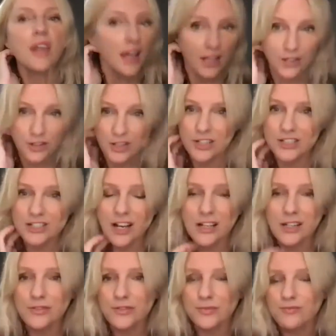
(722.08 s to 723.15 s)
you just kind
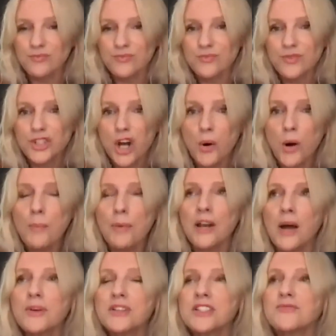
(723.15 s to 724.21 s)
of show up. And I
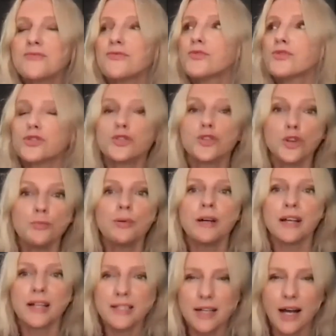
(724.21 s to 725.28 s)
was just super
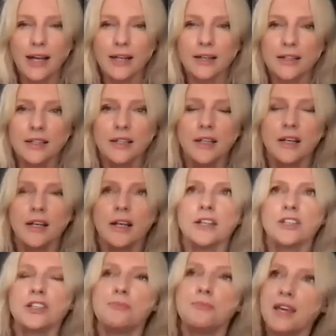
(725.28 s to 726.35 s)
excited
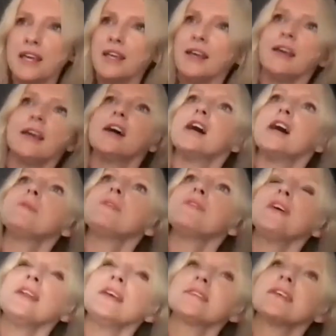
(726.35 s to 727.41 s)
to be here. But then
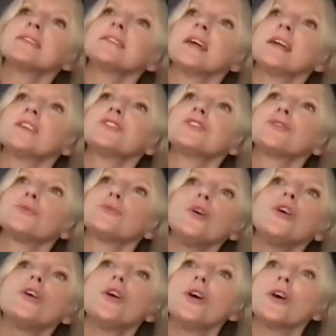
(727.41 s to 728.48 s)
as I started to
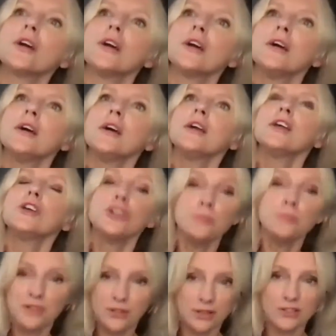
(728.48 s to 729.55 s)
work, you do
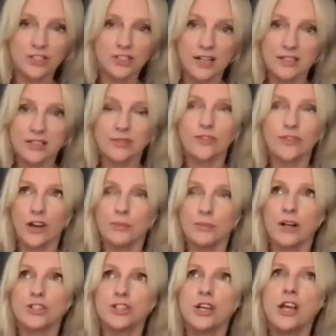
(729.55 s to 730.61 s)
mythologize it very
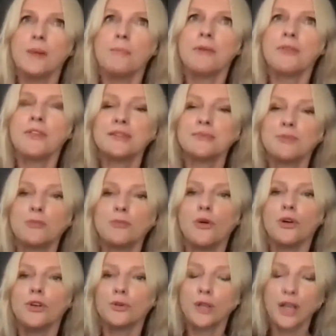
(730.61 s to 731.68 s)
much. But the more
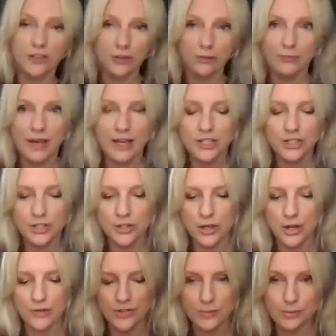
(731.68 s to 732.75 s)
you get the measure
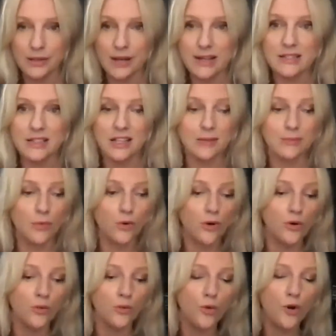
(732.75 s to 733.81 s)
of the place and the more
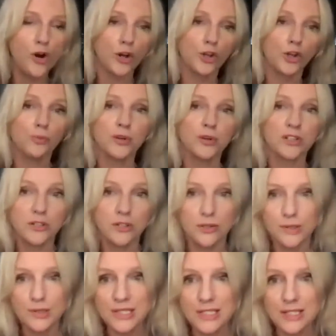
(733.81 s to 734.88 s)
work you
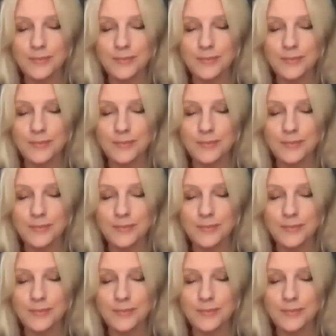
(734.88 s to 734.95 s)
produce,